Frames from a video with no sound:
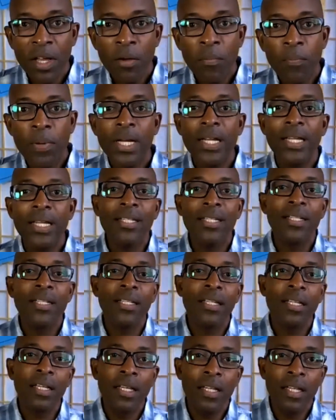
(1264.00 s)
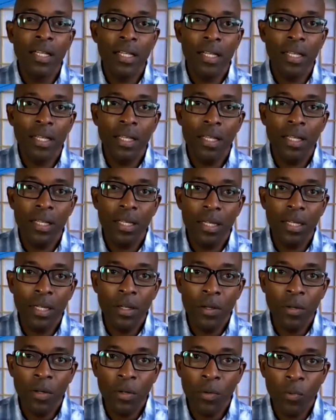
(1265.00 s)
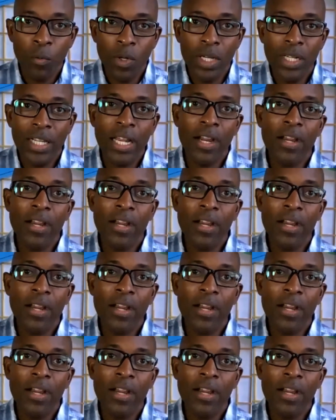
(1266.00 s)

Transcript: But what